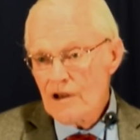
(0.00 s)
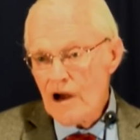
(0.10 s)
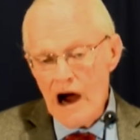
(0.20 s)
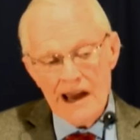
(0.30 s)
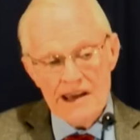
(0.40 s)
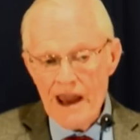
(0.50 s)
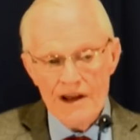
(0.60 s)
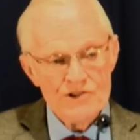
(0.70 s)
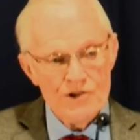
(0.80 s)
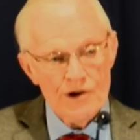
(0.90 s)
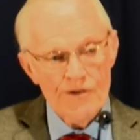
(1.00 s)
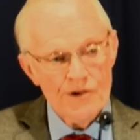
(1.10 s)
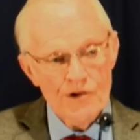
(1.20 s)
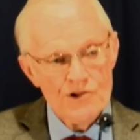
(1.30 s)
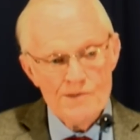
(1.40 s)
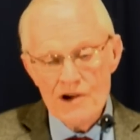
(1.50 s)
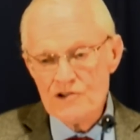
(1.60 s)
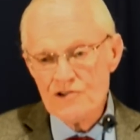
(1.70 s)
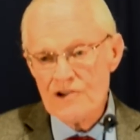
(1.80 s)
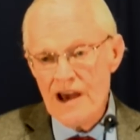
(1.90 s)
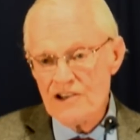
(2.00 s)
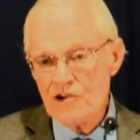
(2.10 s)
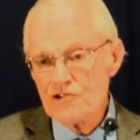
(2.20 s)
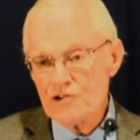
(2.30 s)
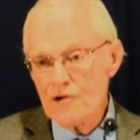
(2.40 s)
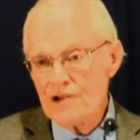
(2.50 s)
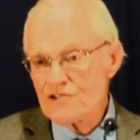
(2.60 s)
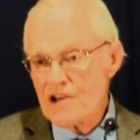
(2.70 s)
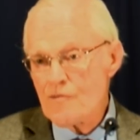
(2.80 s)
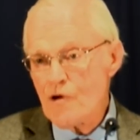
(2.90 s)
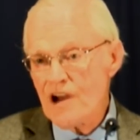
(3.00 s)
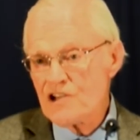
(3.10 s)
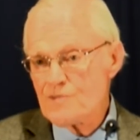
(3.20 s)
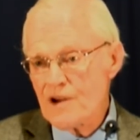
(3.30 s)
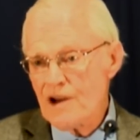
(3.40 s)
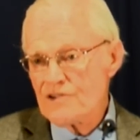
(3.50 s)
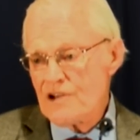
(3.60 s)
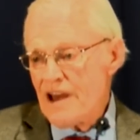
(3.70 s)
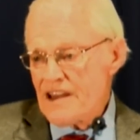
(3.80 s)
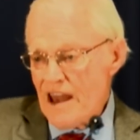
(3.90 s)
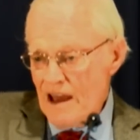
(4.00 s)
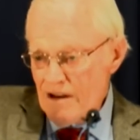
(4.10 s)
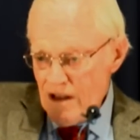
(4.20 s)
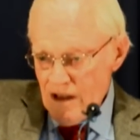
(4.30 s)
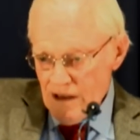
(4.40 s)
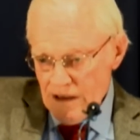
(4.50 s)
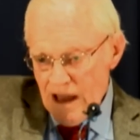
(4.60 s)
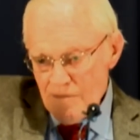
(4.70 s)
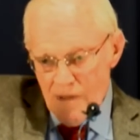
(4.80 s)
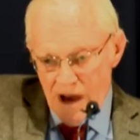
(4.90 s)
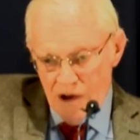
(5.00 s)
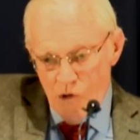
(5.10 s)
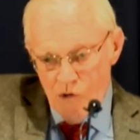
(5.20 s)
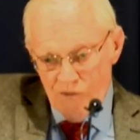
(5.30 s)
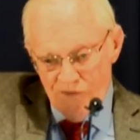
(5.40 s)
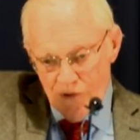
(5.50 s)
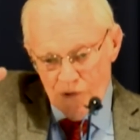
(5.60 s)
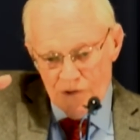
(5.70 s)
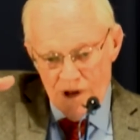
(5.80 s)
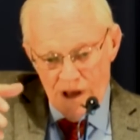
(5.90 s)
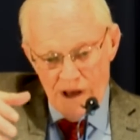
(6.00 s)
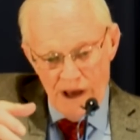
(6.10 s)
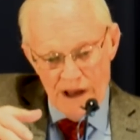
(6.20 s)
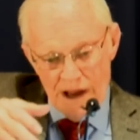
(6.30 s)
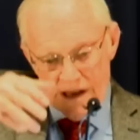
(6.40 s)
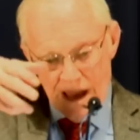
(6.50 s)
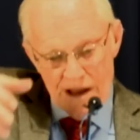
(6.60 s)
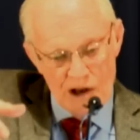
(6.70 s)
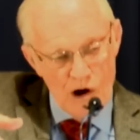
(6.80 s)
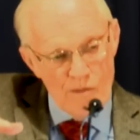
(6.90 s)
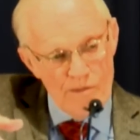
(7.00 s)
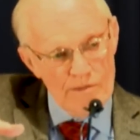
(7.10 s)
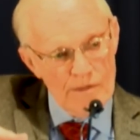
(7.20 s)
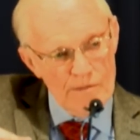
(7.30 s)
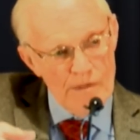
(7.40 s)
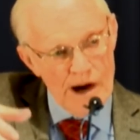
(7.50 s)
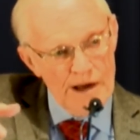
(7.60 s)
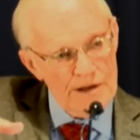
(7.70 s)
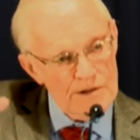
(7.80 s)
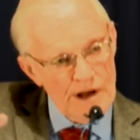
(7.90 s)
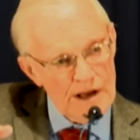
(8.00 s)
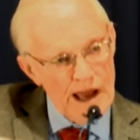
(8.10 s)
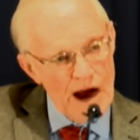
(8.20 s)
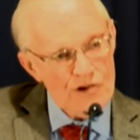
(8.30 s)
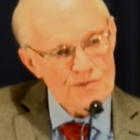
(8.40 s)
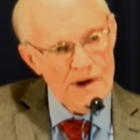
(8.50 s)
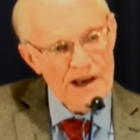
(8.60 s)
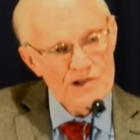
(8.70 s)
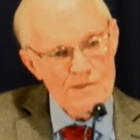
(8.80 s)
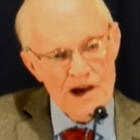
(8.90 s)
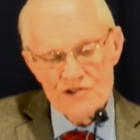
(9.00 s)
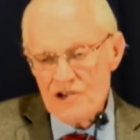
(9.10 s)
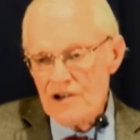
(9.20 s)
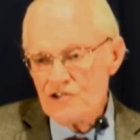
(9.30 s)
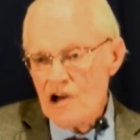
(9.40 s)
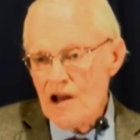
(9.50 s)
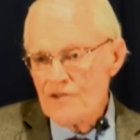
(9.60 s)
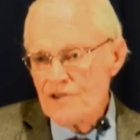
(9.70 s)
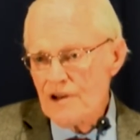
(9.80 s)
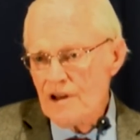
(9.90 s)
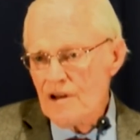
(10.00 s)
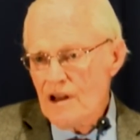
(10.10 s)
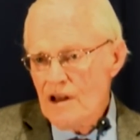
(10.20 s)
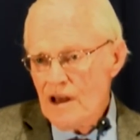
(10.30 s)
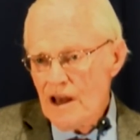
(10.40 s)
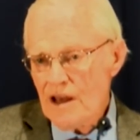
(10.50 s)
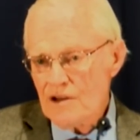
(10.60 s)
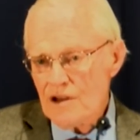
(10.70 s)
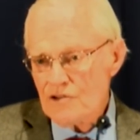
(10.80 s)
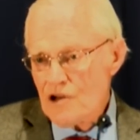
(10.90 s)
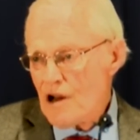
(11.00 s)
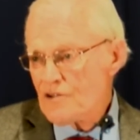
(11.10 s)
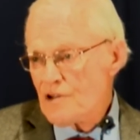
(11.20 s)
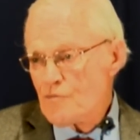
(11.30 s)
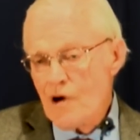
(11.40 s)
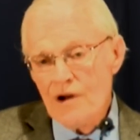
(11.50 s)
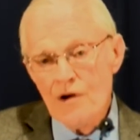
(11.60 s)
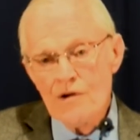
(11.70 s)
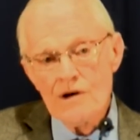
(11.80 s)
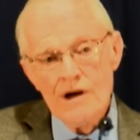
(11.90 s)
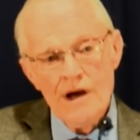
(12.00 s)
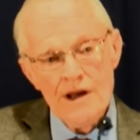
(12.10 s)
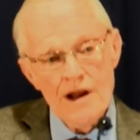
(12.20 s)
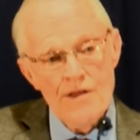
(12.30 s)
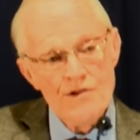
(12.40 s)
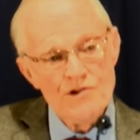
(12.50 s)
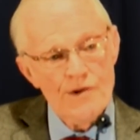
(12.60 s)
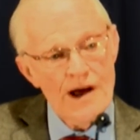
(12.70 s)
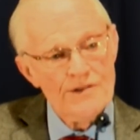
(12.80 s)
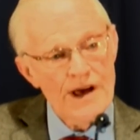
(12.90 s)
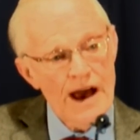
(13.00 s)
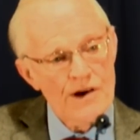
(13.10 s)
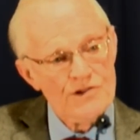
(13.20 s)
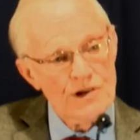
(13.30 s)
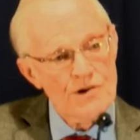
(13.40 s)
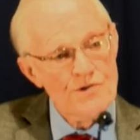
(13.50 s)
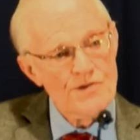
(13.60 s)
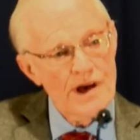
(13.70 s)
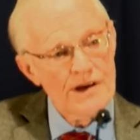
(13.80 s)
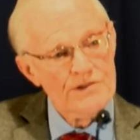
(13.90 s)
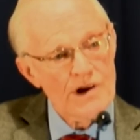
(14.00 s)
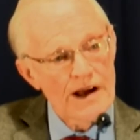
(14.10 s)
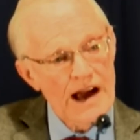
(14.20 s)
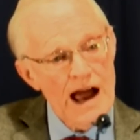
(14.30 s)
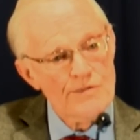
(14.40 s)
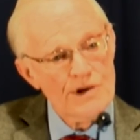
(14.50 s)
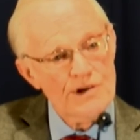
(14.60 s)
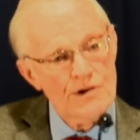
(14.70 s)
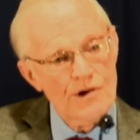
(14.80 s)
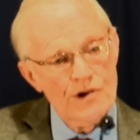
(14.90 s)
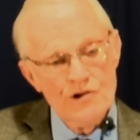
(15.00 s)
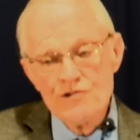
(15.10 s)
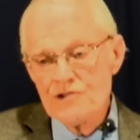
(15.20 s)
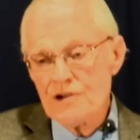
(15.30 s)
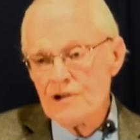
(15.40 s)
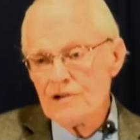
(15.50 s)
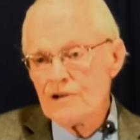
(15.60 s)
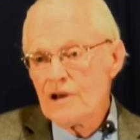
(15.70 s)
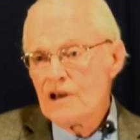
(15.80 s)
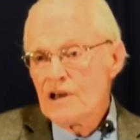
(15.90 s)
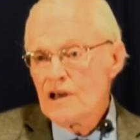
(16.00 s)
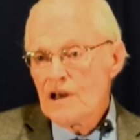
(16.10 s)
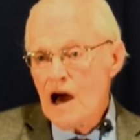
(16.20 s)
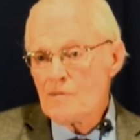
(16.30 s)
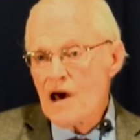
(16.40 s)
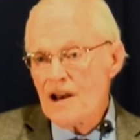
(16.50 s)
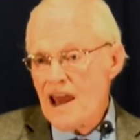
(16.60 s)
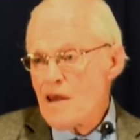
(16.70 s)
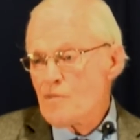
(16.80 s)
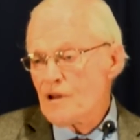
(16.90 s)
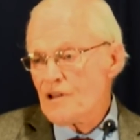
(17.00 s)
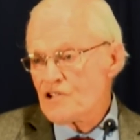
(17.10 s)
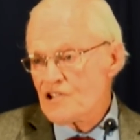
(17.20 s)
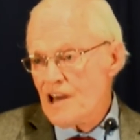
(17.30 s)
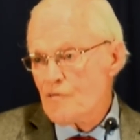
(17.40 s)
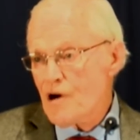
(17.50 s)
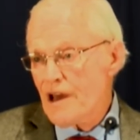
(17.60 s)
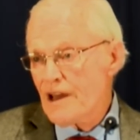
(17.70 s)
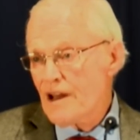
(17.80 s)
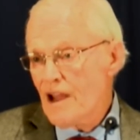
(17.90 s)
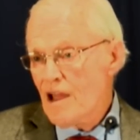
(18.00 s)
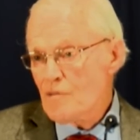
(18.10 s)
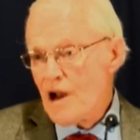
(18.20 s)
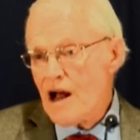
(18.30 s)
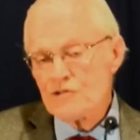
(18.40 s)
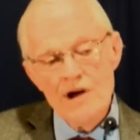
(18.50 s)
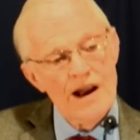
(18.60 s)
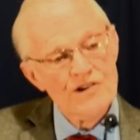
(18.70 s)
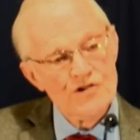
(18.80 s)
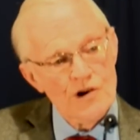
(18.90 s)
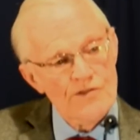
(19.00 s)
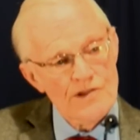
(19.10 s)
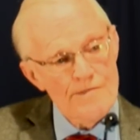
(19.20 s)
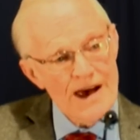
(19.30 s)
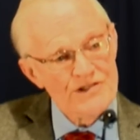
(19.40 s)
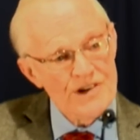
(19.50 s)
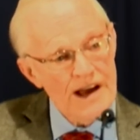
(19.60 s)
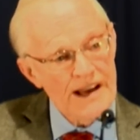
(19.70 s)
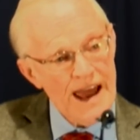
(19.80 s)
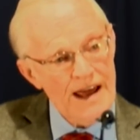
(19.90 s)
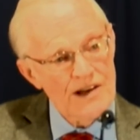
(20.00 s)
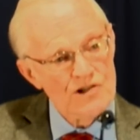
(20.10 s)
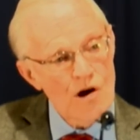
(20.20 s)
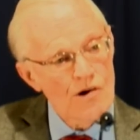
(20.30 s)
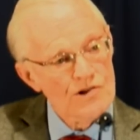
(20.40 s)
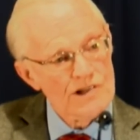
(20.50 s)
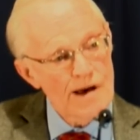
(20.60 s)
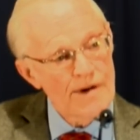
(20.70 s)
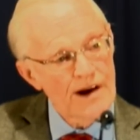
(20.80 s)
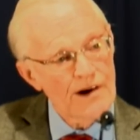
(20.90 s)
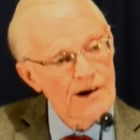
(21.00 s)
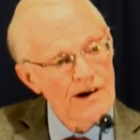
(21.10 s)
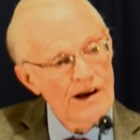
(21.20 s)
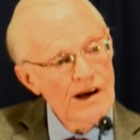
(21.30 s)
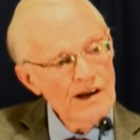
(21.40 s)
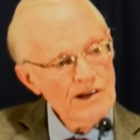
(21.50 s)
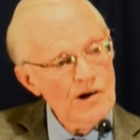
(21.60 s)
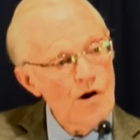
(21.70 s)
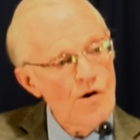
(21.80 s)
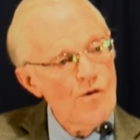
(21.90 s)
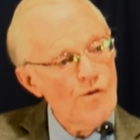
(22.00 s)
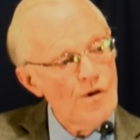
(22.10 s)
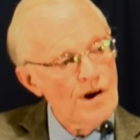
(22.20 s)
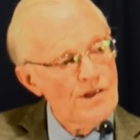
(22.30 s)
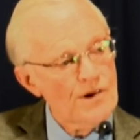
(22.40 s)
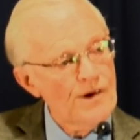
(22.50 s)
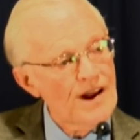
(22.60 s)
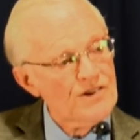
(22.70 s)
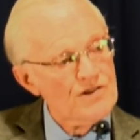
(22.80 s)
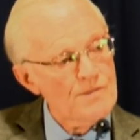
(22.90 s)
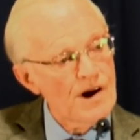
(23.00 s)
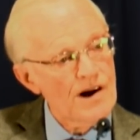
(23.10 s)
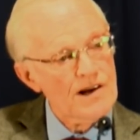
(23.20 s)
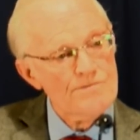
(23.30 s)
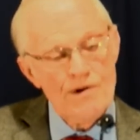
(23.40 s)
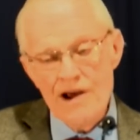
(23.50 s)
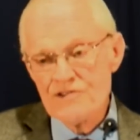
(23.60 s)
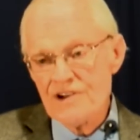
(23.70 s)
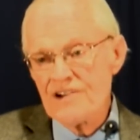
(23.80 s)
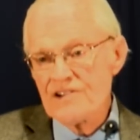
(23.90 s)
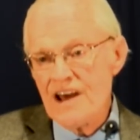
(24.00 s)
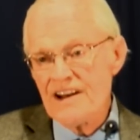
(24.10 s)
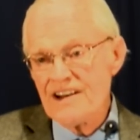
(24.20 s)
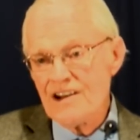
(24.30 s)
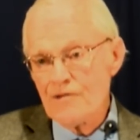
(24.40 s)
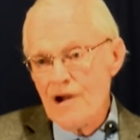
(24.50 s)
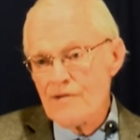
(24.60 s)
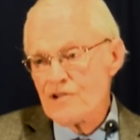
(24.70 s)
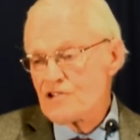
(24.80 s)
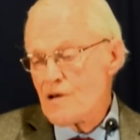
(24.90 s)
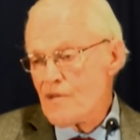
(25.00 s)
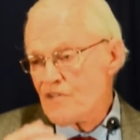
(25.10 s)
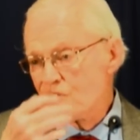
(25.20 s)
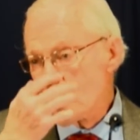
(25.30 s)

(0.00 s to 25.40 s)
I can't serve you as much as I used to in some ways because I can't get my own food and I can't help my housemates, my son Jonathan and, and uh, Jonathan Bueno and others around the house to do things like I would do or used to do I'm not able in the same way, but I'll try to serve the best I can as long as I'm here. You know, one of the greatest American presidents, I didn't agree with some of his